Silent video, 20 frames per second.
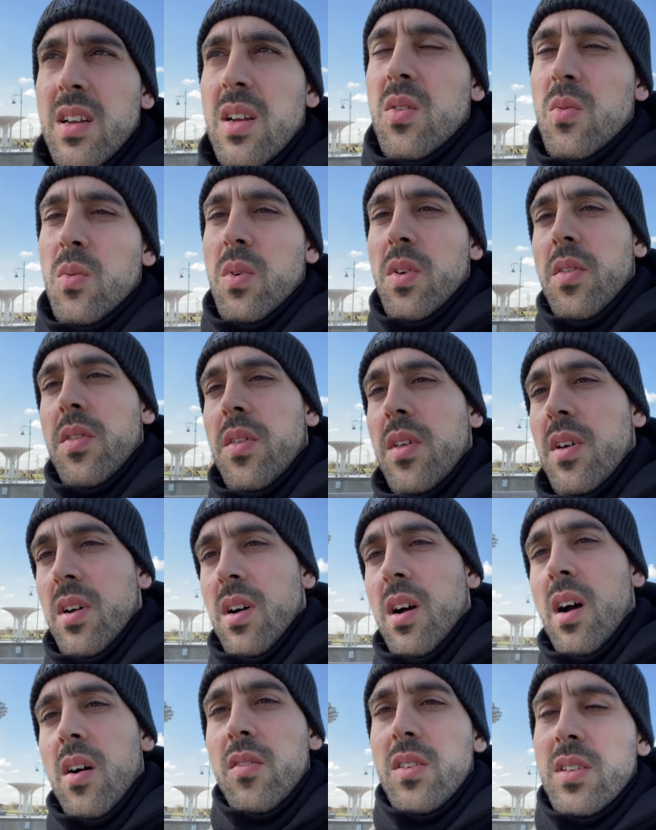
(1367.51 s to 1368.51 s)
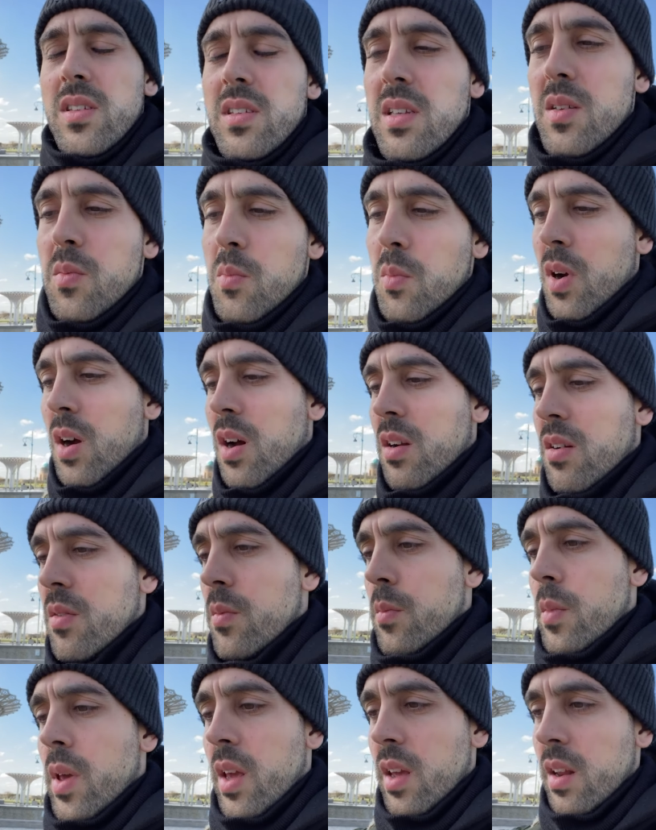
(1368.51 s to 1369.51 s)
with uh, obviously modern
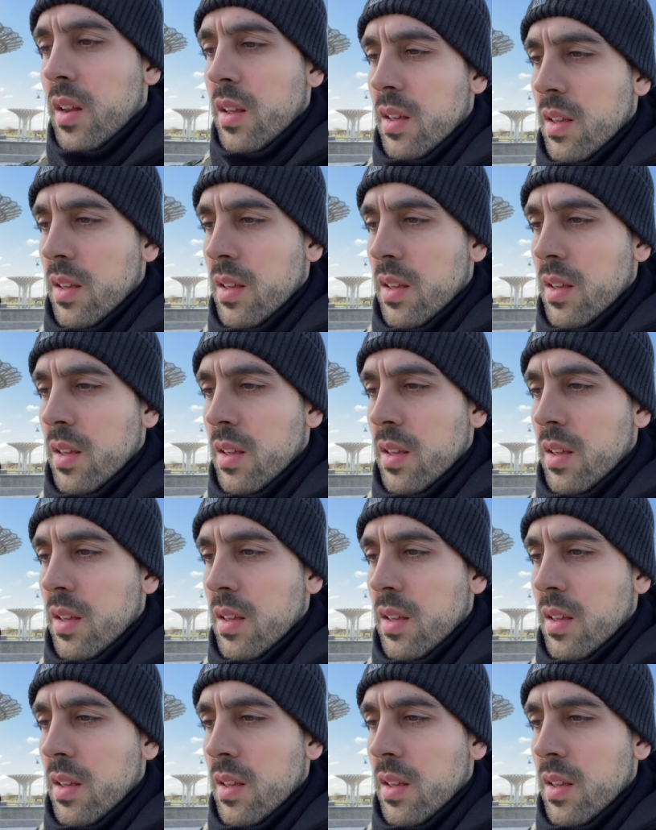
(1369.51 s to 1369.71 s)
made.